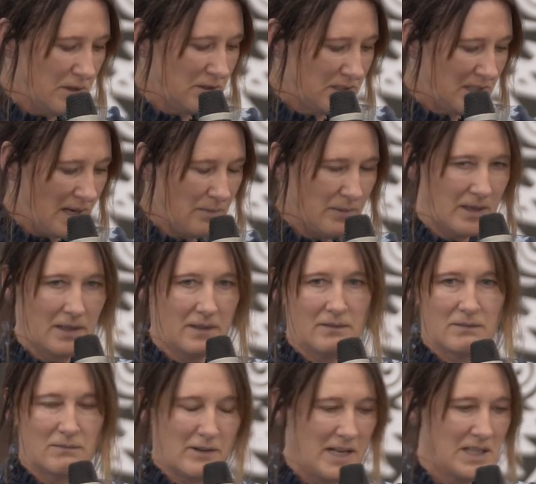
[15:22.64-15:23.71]

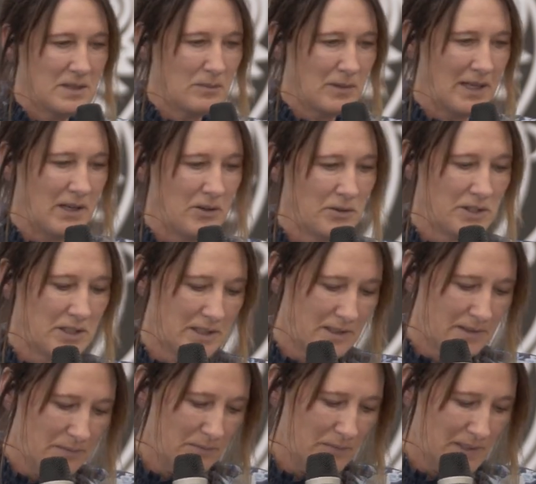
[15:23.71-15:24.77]
tapping randomly onto
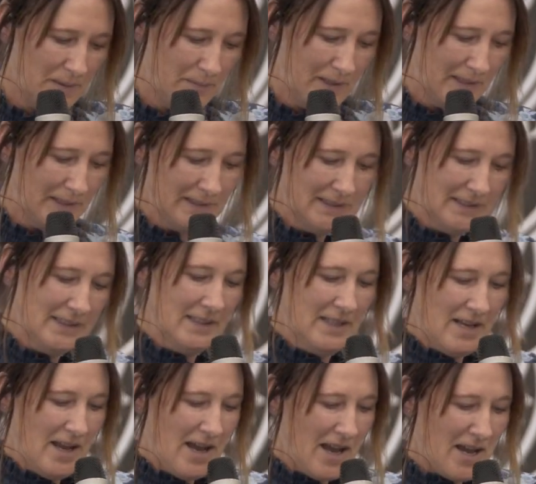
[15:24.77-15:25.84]
something.
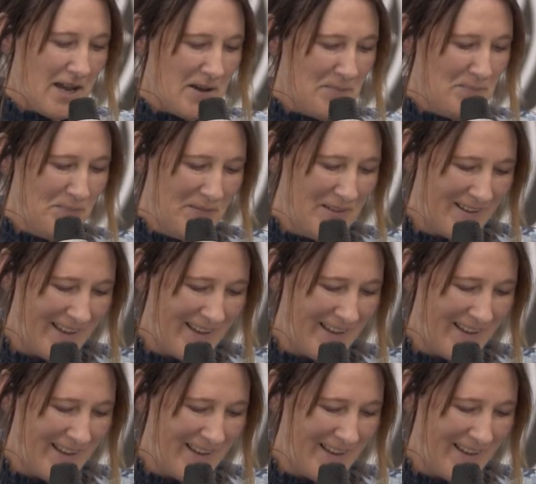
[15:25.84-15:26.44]
So